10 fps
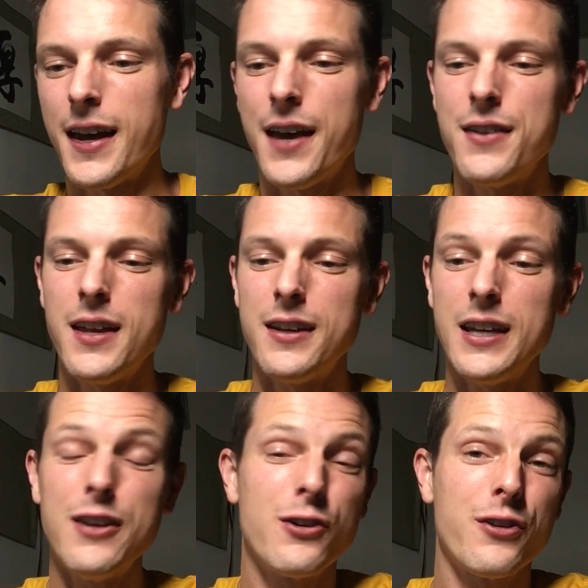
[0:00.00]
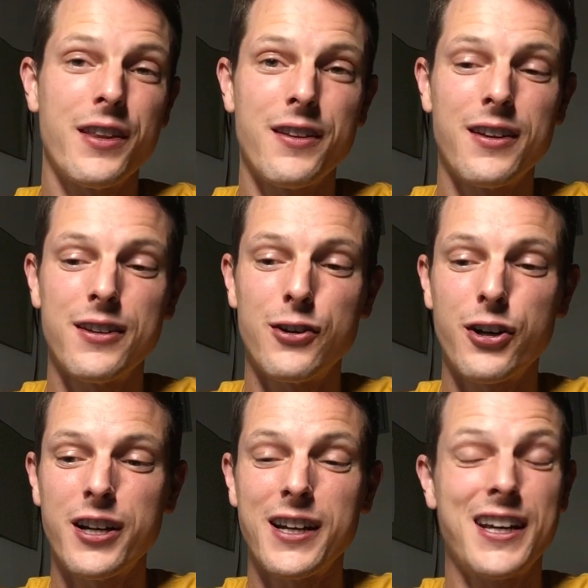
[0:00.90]
And then either you're
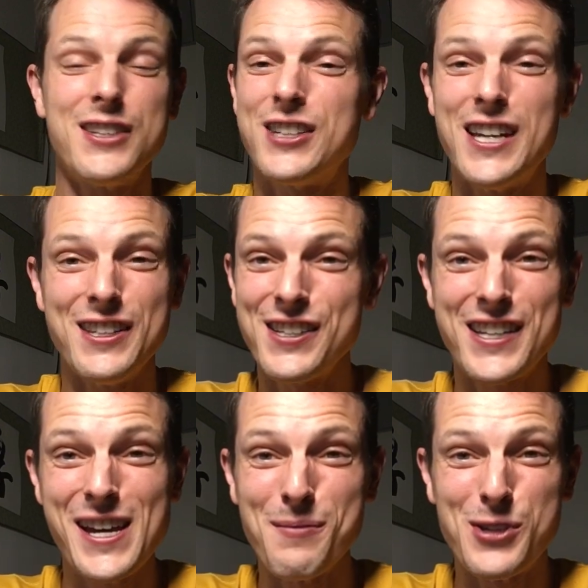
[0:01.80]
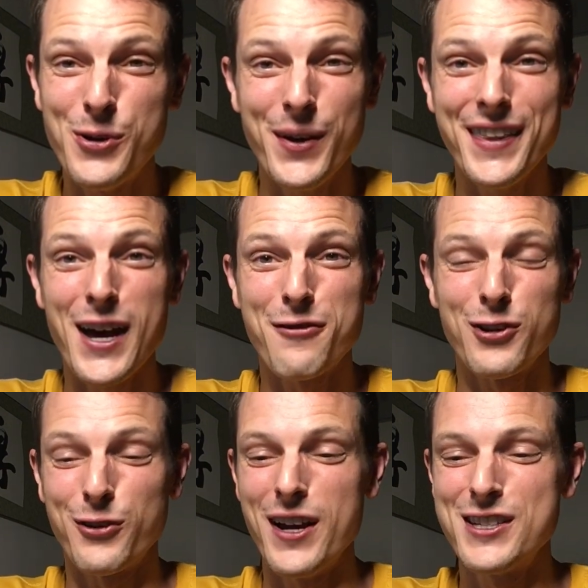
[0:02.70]
going to just keep doing that for
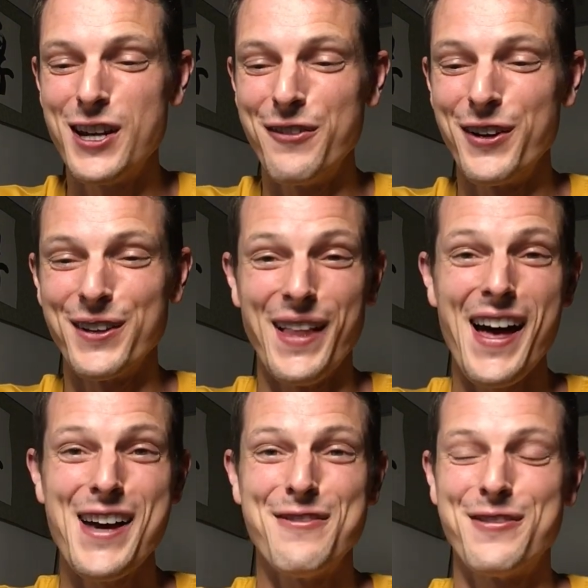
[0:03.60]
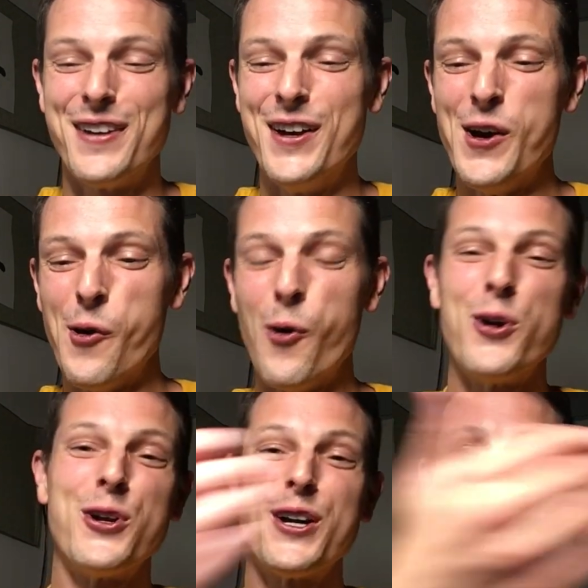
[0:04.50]
the rest of your life,
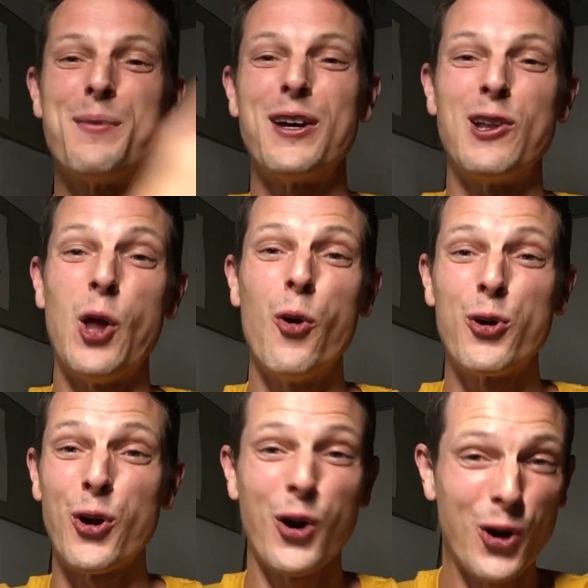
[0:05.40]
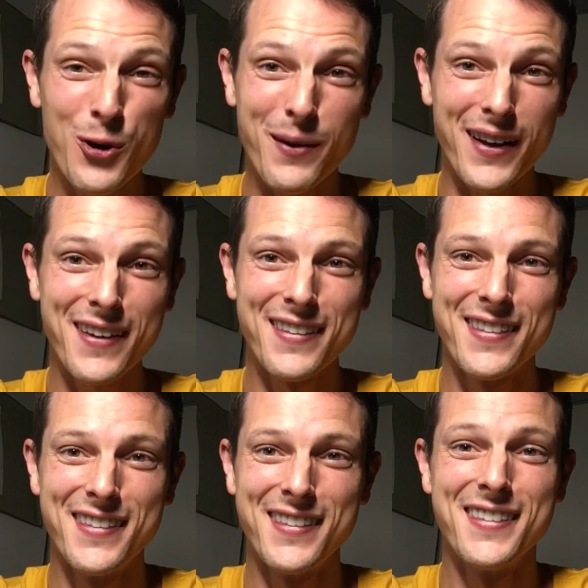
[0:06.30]
or you're going to be a loner hermit,
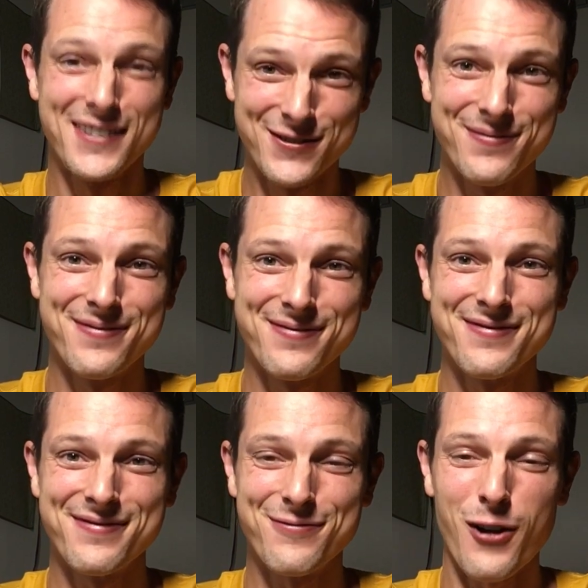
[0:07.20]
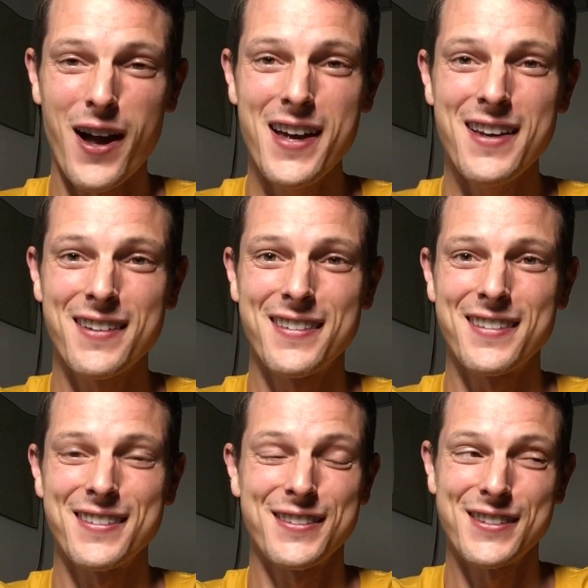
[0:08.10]
right?
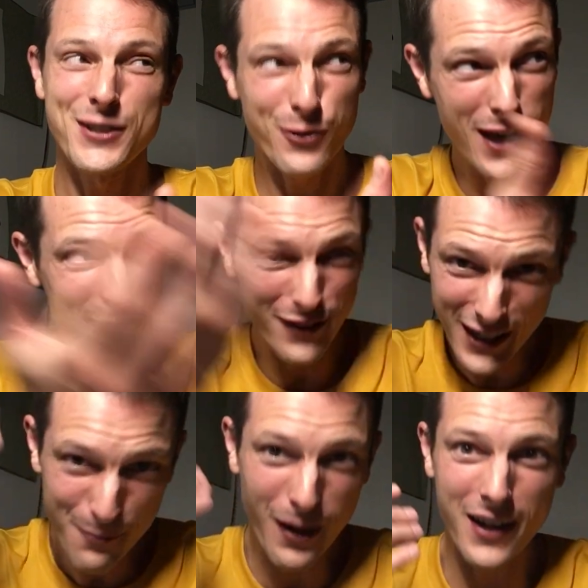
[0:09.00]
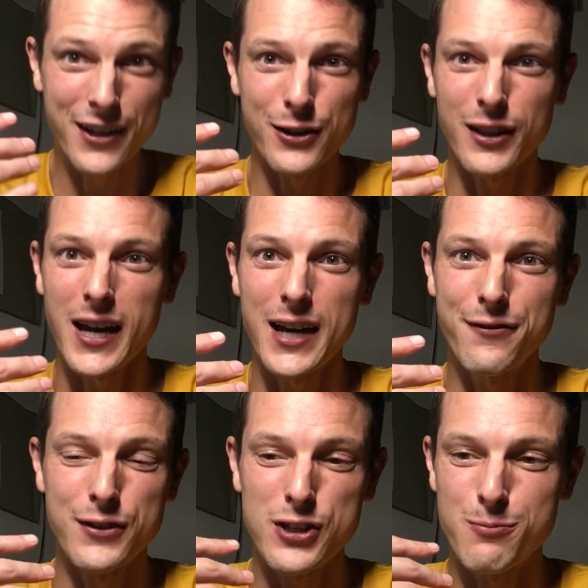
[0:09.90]
Don't have anybody in your
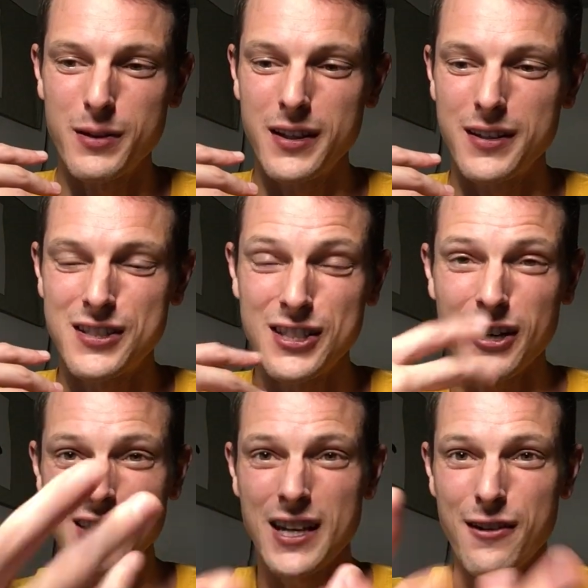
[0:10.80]
life and just be sucked at